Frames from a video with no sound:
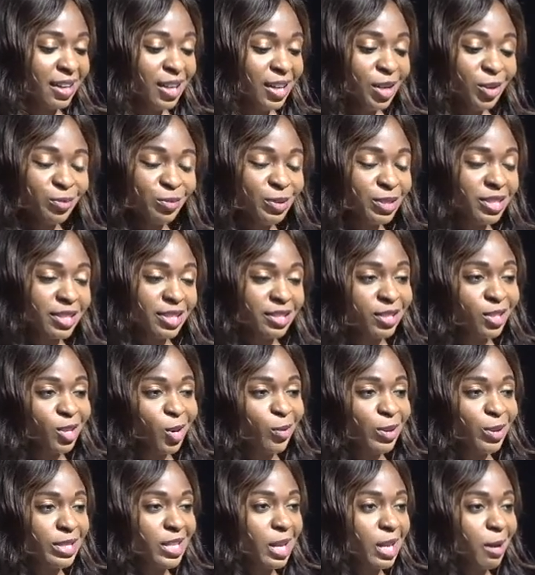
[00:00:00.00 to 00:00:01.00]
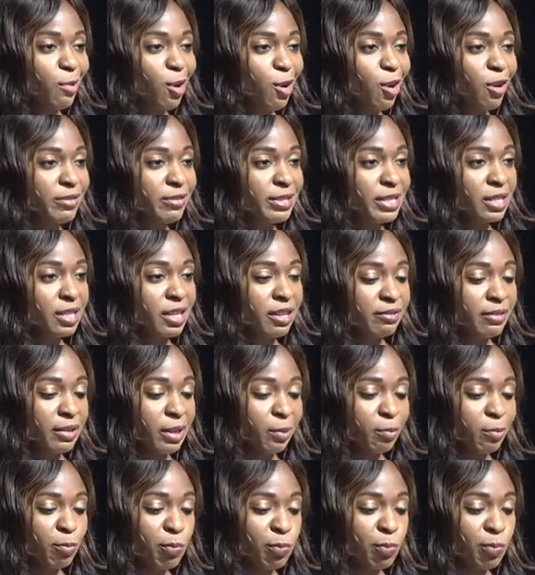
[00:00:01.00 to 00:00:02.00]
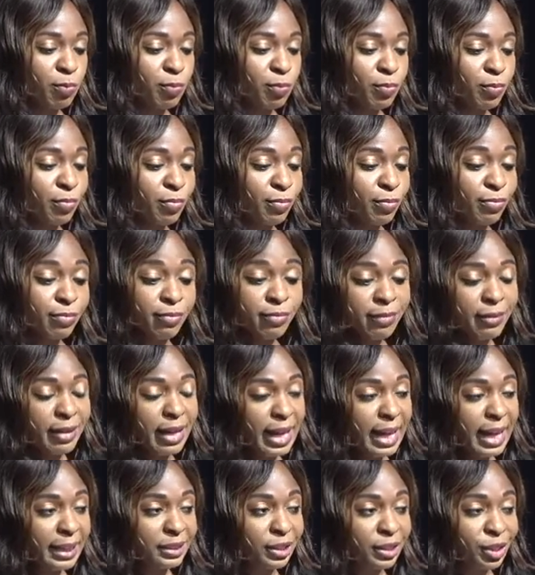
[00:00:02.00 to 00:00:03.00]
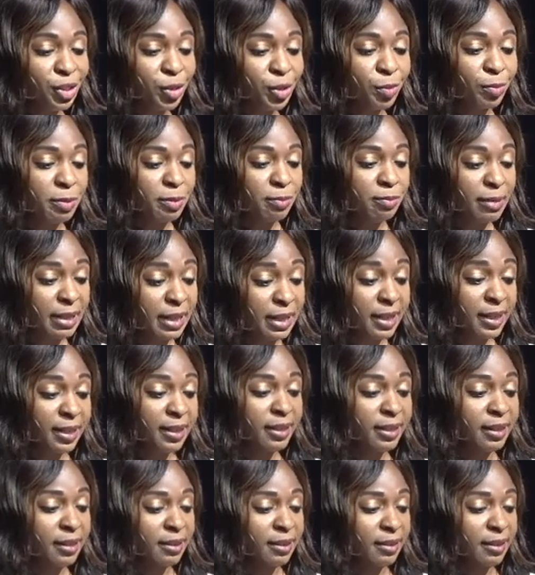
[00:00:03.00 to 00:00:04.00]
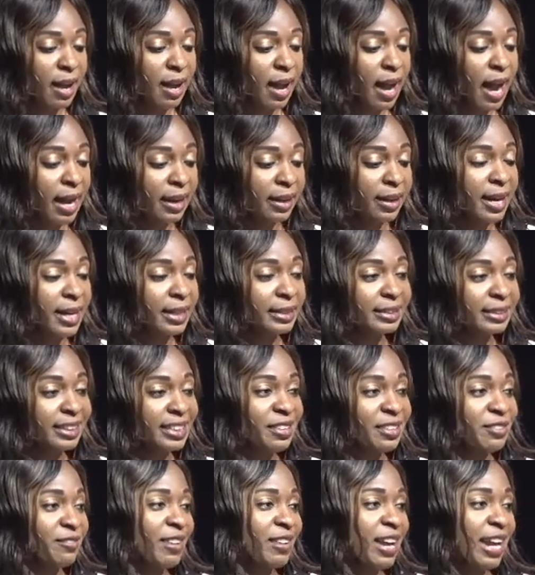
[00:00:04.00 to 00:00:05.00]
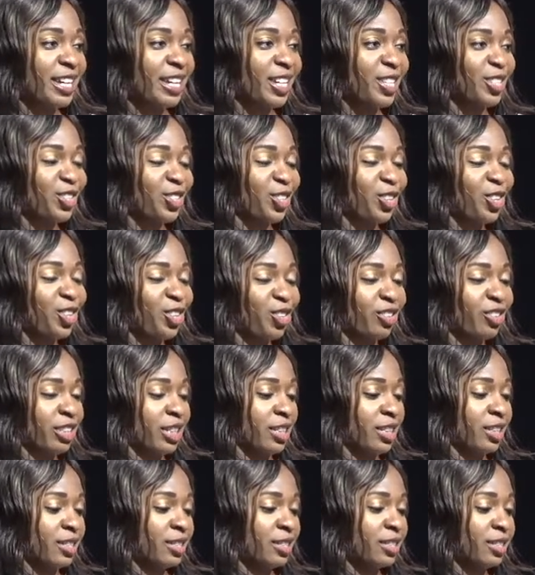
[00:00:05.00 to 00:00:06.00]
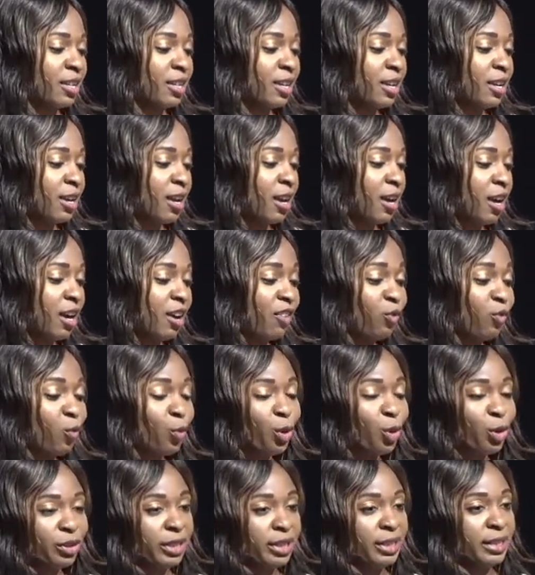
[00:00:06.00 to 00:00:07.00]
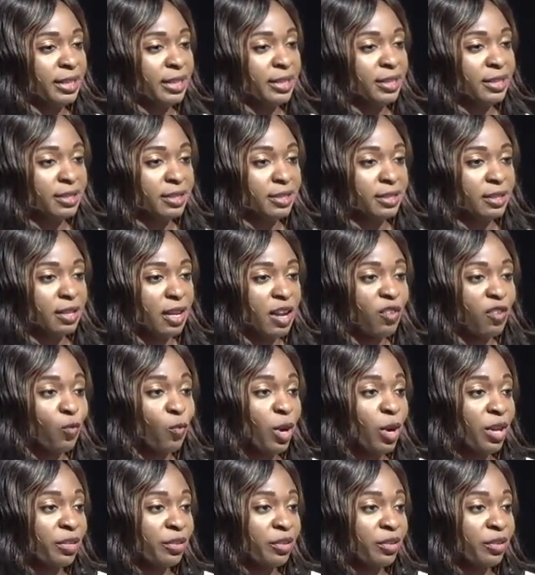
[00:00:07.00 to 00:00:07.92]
which doesn't always come off as loving. As a human being, I constantly fight insecurities of worthiness, of whether